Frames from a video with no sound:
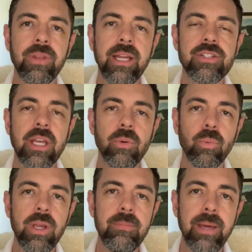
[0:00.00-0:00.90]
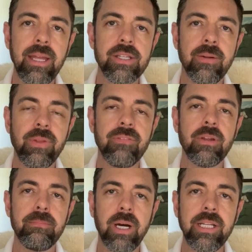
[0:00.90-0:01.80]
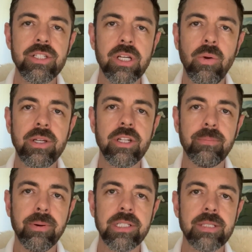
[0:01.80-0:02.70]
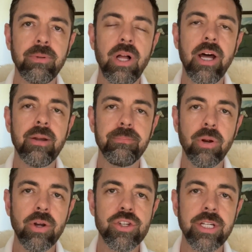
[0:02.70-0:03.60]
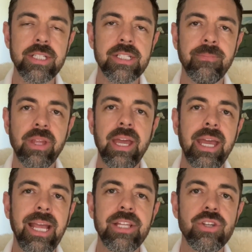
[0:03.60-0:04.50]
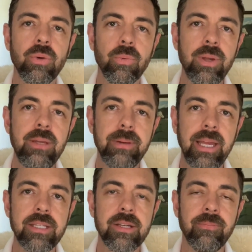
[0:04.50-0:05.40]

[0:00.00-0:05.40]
It's a rebate. If the money is going to the principal on a purchase, it's a rebate.